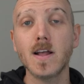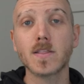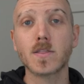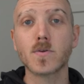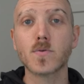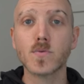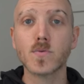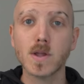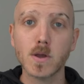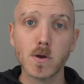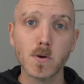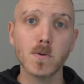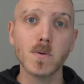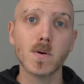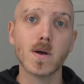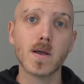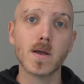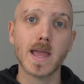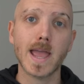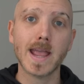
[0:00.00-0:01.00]
The
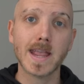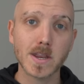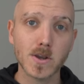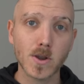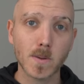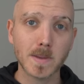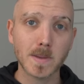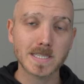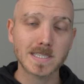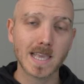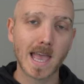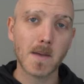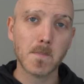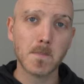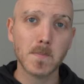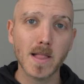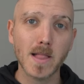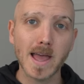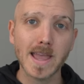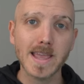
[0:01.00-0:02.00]
real economics
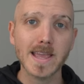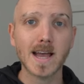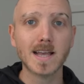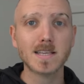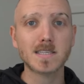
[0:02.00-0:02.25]
at play are